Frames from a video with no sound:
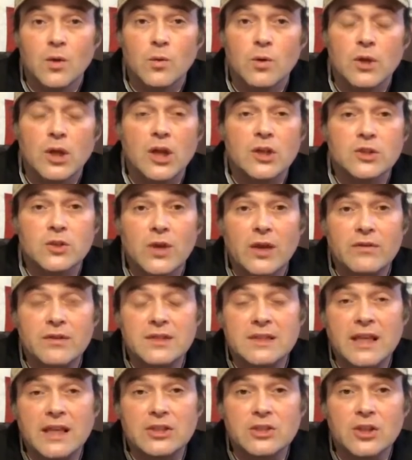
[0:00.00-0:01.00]
We'll also have a
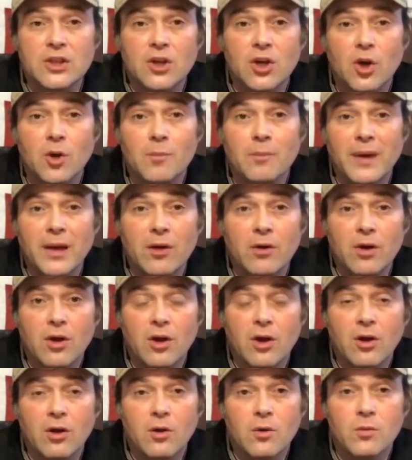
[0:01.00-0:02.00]
section called Mail
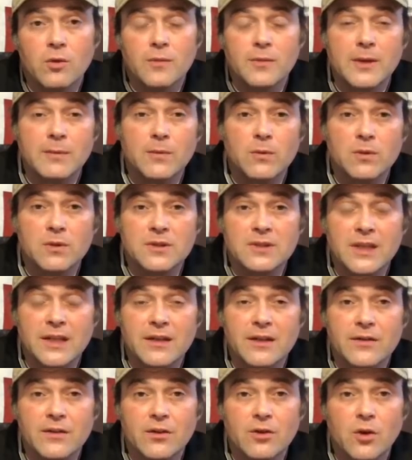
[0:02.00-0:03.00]
Call, where people will
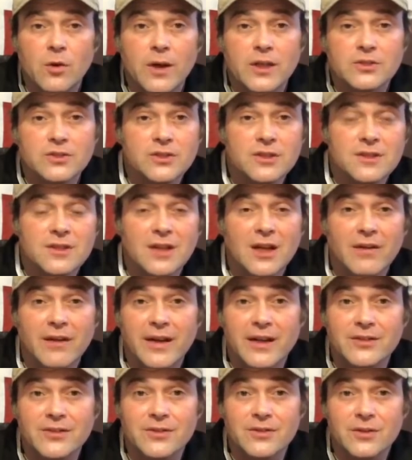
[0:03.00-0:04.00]
send in their questions and I'll
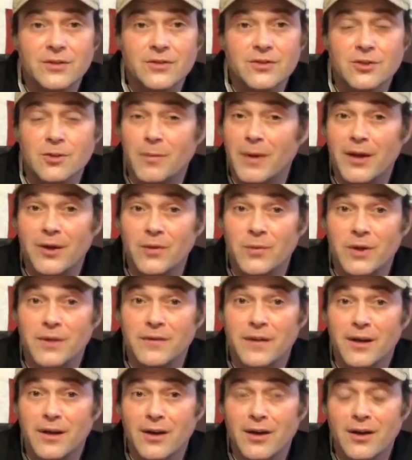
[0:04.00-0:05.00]
answer those no matter
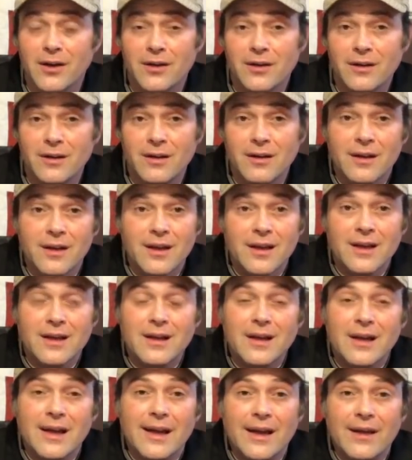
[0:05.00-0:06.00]
what they are.
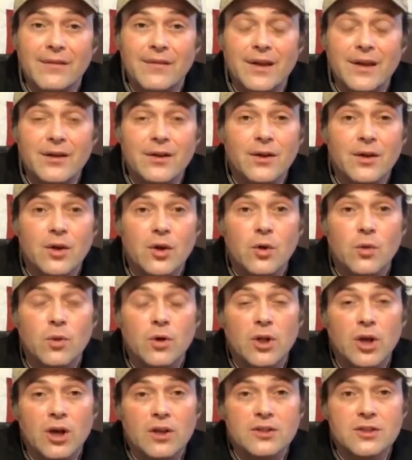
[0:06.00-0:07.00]
And then
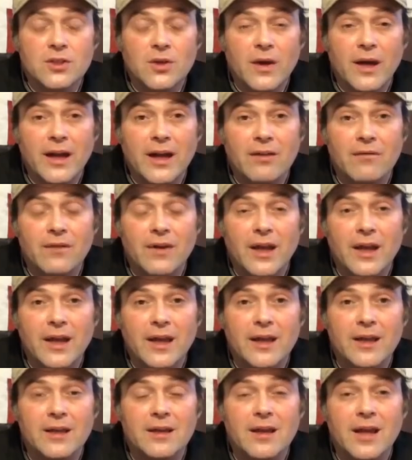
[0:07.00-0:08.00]
we'll also have
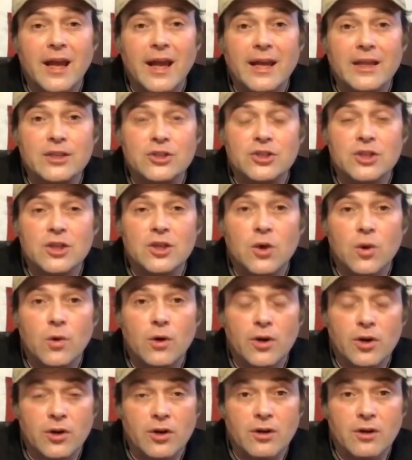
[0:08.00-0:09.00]
a NG
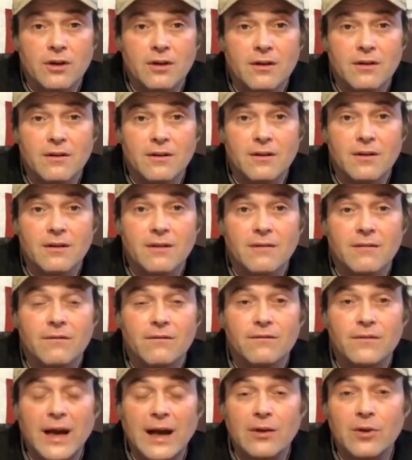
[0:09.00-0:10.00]
Corner,
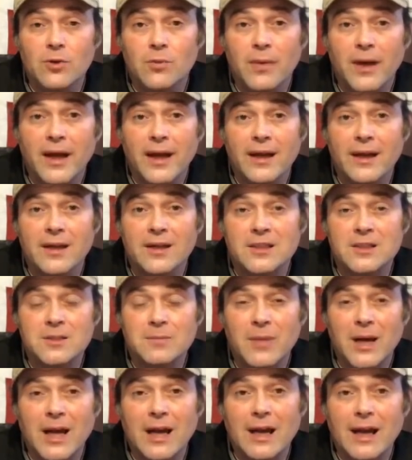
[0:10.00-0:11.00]
followed by a
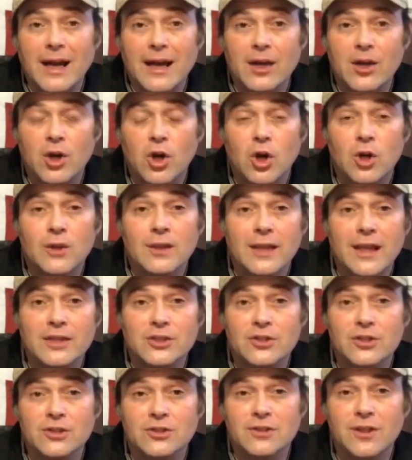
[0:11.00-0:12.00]
spot I call
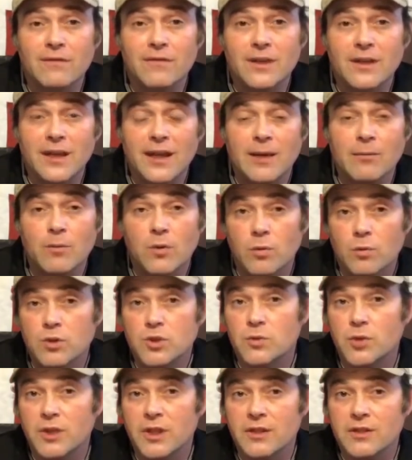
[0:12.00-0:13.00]
Legends of the Game,
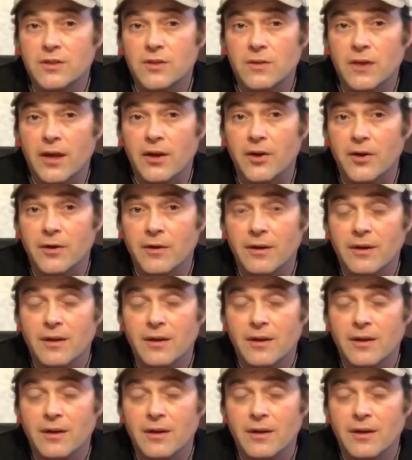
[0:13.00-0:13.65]
which we'll get to later.